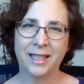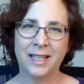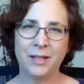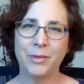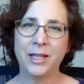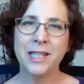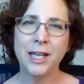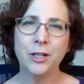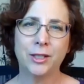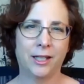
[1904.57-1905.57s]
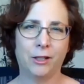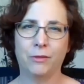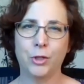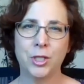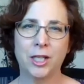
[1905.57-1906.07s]
And take good care
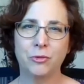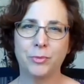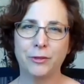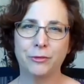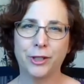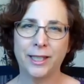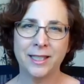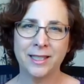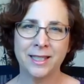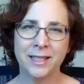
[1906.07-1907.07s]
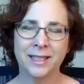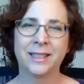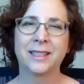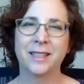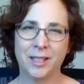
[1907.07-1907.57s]
of yourself, my friends.
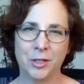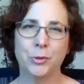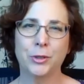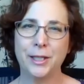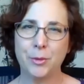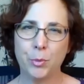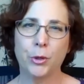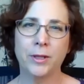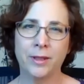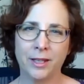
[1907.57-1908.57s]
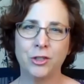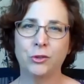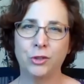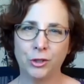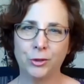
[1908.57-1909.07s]
It's really important that
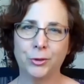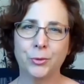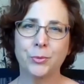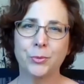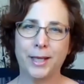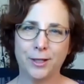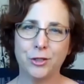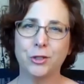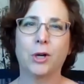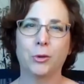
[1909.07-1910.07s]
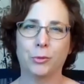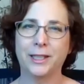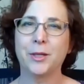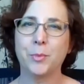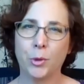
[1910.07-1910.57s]
you do, because you are
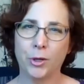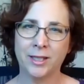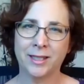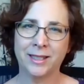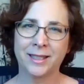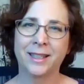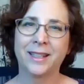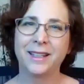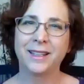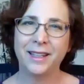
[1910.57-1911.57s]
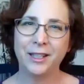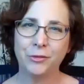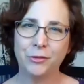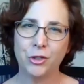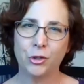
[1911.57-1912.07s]
really important. Thank
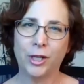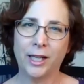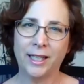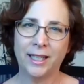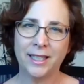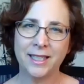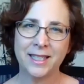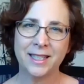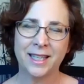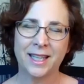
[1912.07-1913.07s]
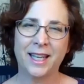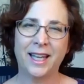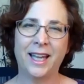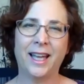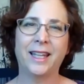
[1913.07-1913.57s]
you for joining us,
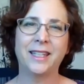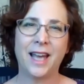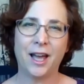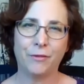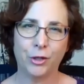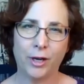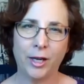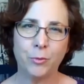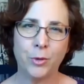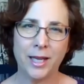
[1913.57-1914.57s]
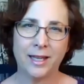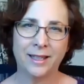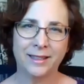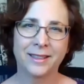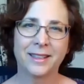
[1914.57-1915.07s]
and have a great week.